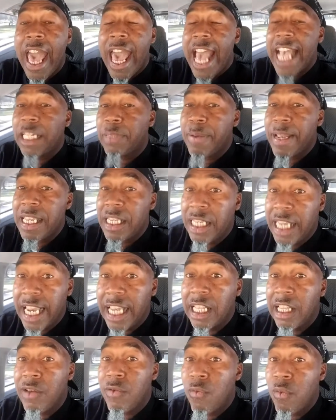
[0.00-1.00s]
has been
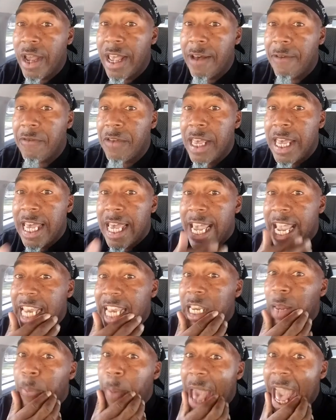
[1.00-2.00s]
dealing with
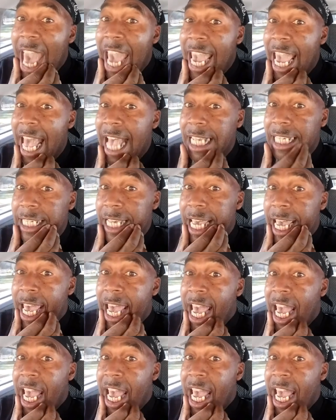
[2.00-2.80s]
in the past.